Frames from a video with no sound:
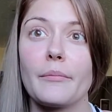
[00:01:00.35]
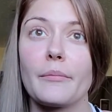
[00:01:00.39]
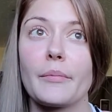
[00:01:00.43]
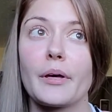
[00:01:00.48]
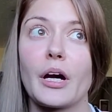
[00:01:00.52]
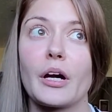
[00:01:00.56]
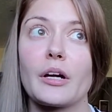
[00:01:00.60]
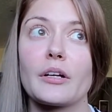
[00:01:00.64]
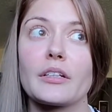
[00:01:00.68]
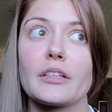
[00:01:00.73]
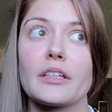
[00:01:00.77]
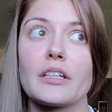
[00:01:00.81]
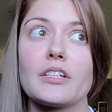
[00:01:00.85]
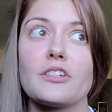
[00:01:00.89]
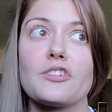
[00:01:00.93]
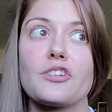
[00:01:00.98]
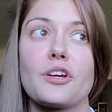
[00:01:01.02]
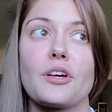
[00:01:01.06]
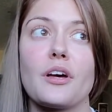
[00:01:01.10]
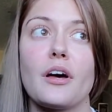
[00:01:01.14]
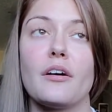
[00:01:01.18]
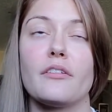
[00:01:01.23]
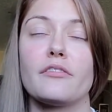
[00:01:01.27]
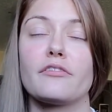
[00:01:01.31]
cartilage
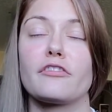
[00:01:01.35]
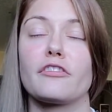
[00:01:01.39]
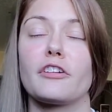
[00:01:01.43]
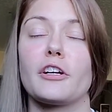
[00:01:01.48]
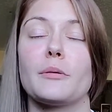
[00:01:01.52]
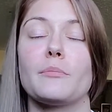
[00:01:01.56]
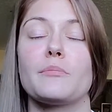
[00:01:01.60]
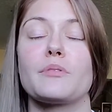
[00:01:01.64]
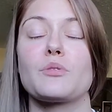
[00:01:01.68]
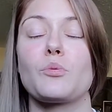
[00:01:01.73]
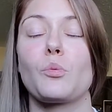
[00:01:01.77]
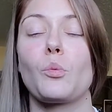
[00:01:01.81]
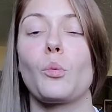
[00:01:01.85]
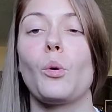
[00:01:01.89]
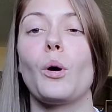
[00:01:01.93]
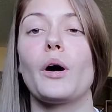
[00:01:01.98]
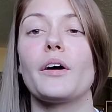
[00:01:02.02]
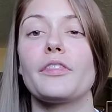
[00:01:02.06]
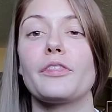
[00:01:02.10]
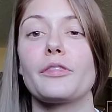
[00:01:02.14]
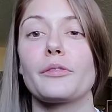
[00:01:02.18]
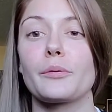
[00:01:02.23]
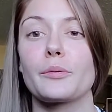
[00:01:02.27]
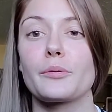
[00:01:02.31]
of ribs
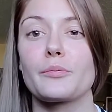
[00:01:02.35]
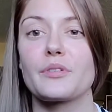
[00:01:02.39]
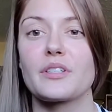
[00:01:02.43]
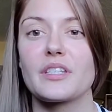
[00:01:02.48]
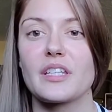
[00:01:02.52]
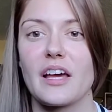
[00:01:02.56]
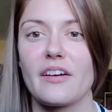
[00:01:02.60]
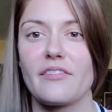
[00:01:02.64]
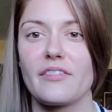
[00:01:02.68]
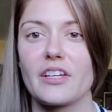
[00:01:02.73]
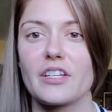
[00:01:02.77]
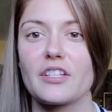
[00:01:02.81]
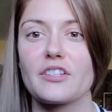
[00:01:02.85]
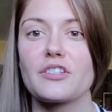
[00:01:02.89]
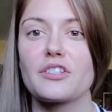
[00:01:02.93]
1 through 7.